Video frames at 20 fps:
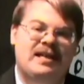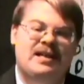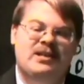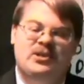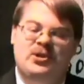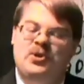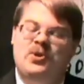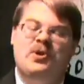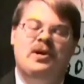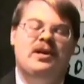
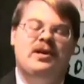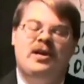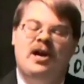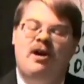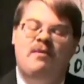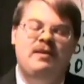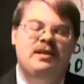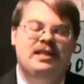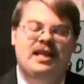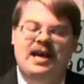So you're going to
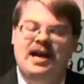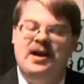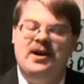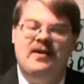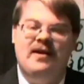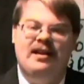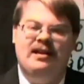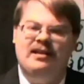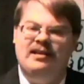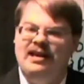come in there
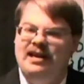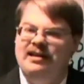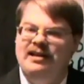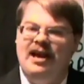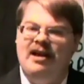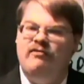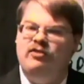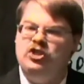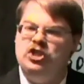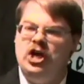and
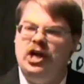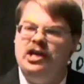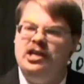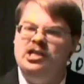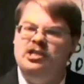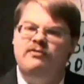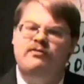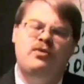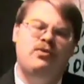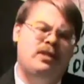have
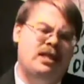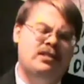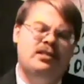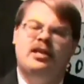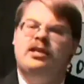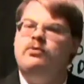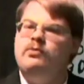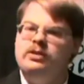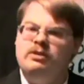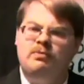Chinese food? They
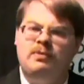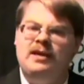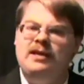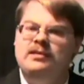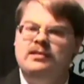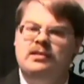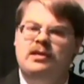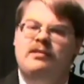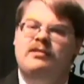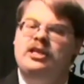said it was
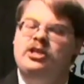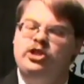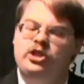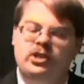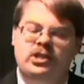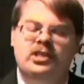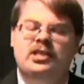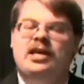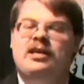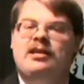pizza. They
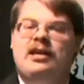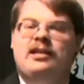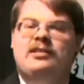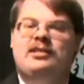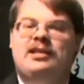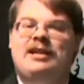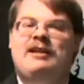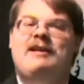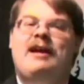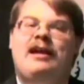should say that it's
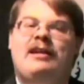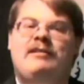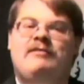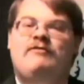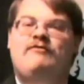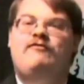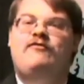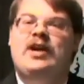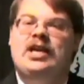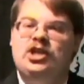an
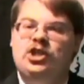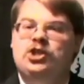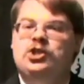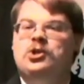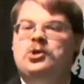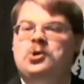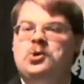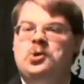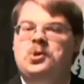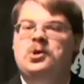
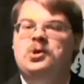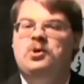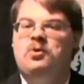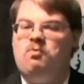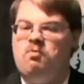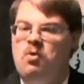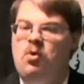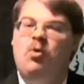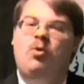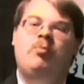adventure
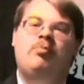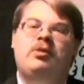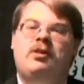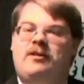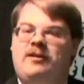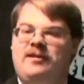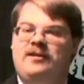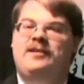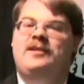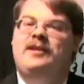
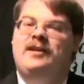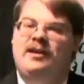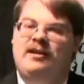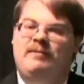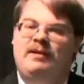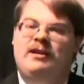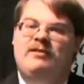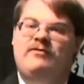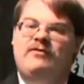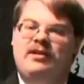role-playing game,
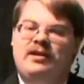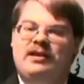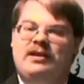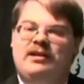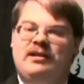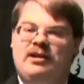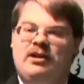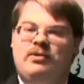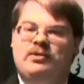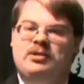and it,
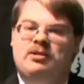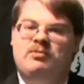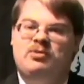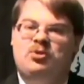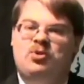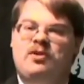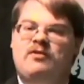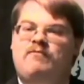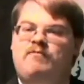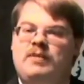you know, some
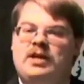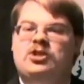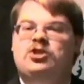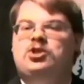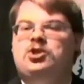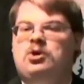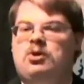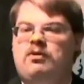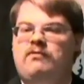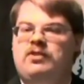sort of
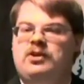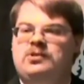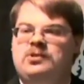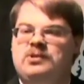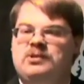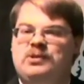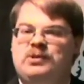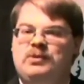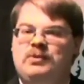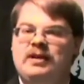mixture of the
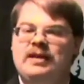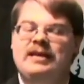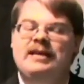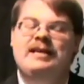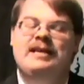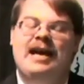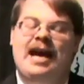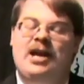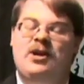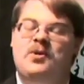two.
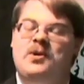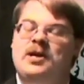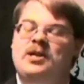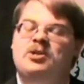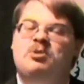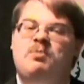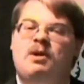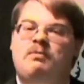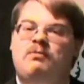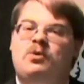And you're going to
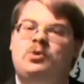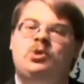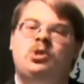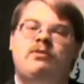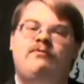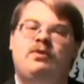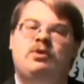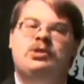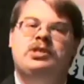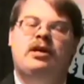spend most
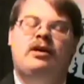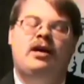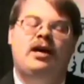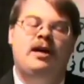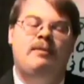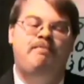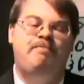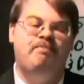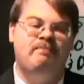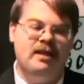of your
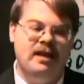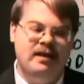time